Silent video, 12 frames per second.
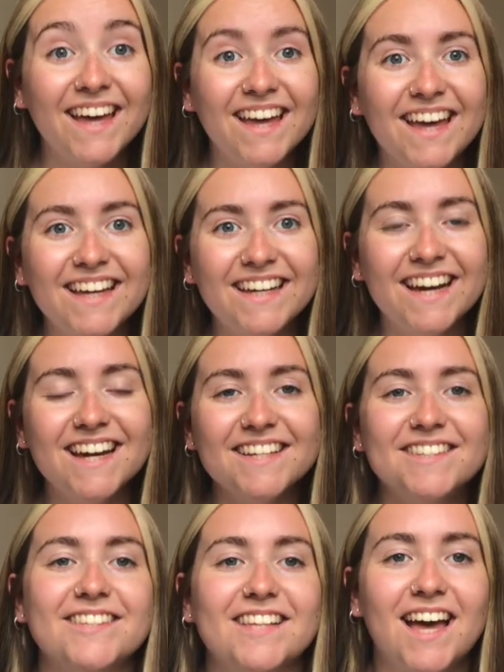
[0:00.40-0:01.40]
Hey
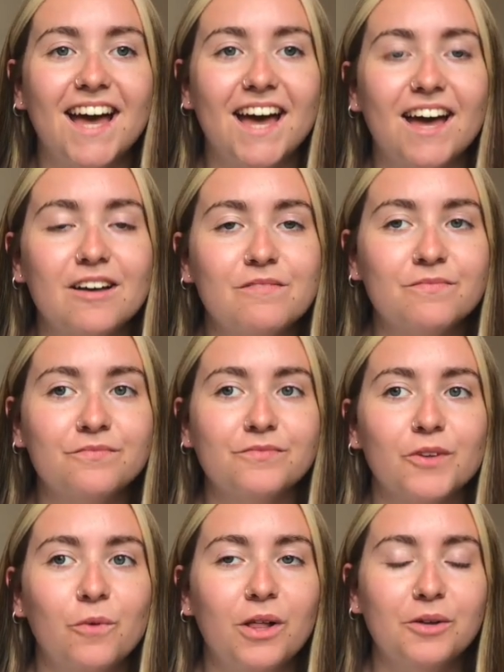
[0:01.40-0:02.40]
guys,
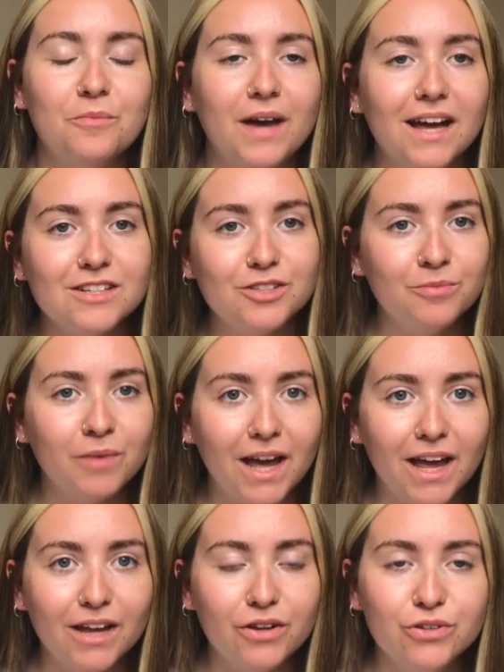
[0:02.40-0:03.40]
welcome back to
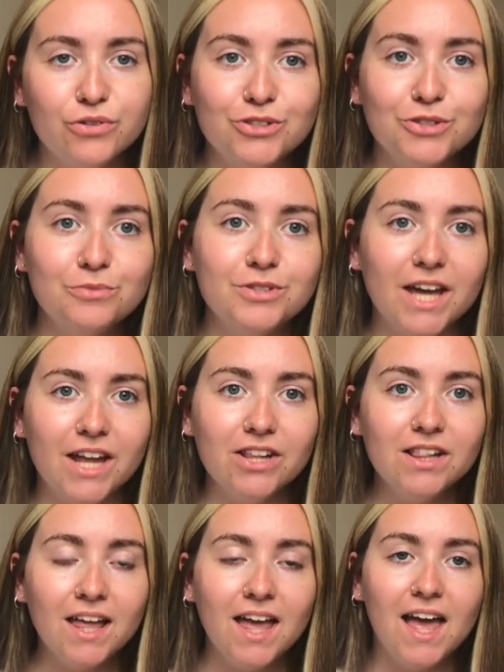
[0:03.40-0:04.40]
my YouTube channel.
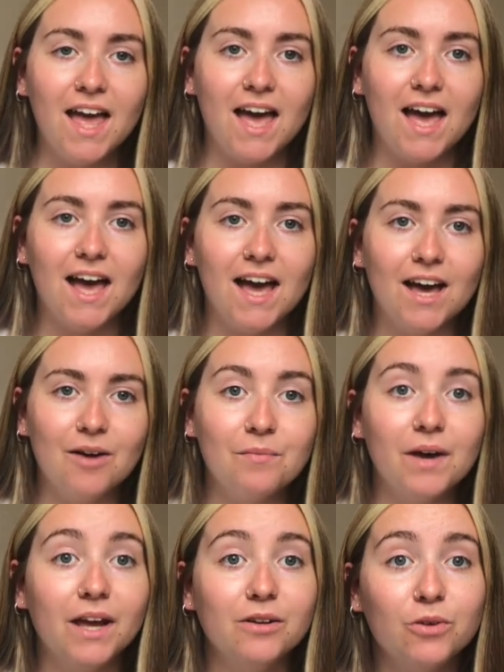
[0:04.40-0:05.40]

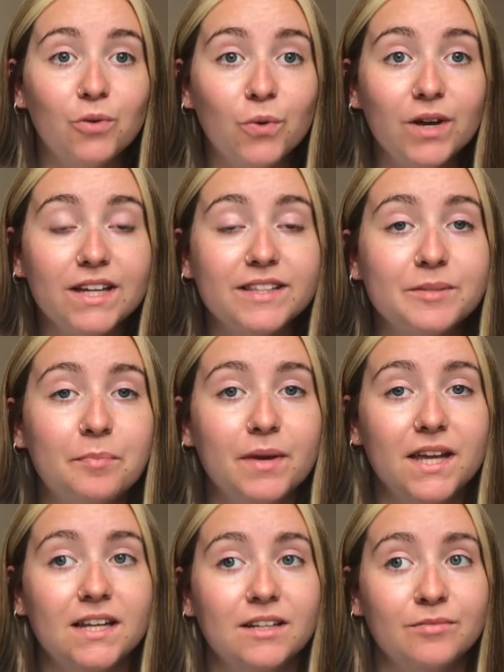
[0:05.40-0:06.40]
I know it's
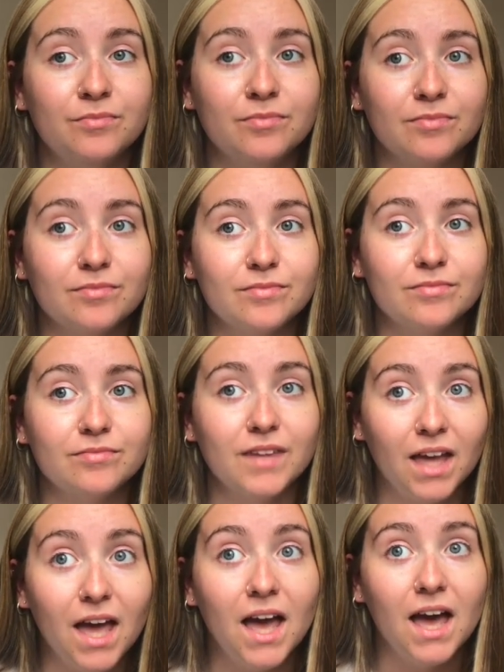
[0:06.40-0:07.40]
been
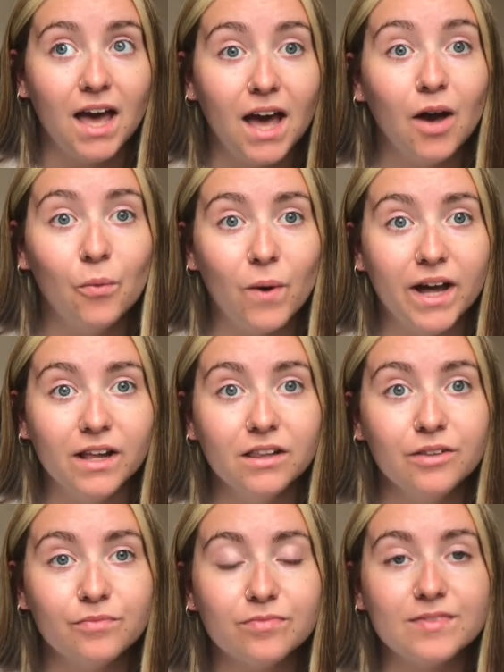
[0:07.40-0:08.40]
a while
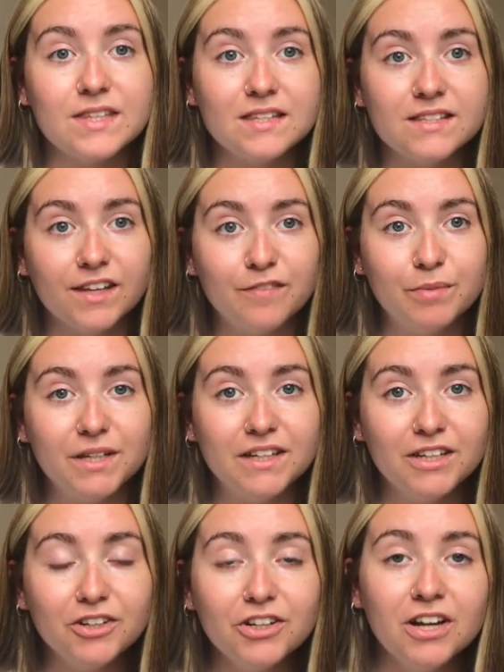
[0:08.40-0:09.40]
since I've been here.